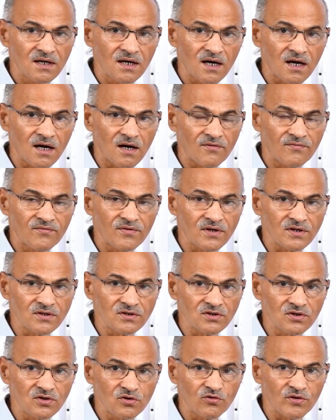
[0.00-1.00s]
of
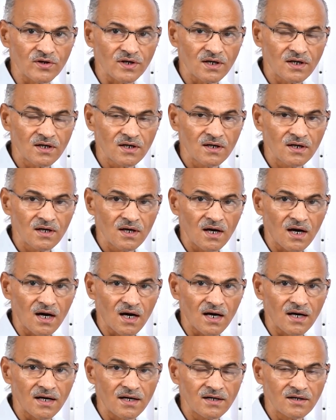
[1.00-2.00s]
earthquake,
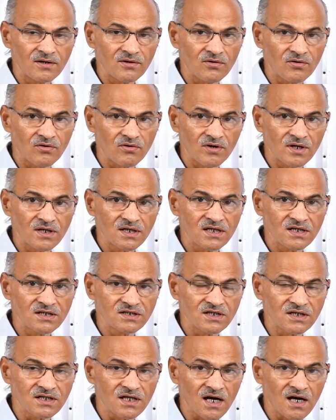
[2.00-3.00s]
and when he
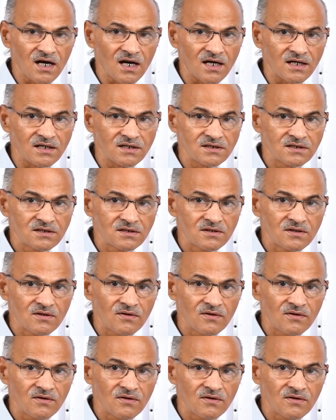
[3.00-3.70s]
generalized,